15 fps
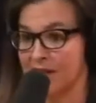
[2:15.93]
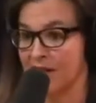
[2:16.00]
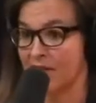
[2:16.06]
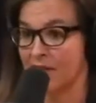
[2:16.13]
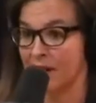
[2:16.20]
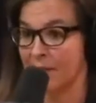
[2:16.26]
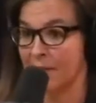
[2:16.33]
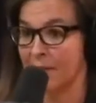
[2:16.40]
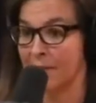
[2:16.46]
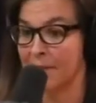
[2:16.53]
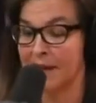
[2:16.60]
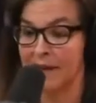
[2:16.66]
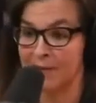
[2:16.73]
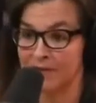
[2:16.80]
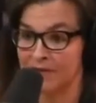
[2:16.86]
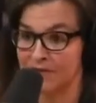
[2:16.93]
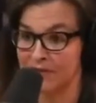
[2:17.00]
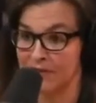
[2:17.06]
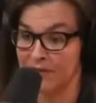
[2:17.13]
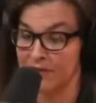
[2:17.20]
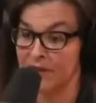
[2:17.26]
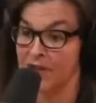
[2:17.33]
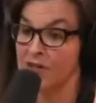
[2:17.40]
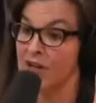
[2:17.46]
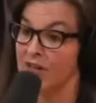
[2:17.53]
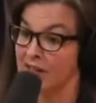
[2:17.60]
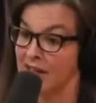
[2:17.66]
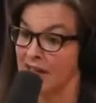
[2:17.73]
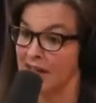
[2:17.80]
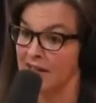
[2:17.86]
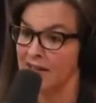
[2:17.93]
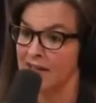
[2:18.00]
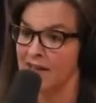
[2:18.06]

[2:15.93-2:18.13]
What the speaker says: ever been able to figure out yet.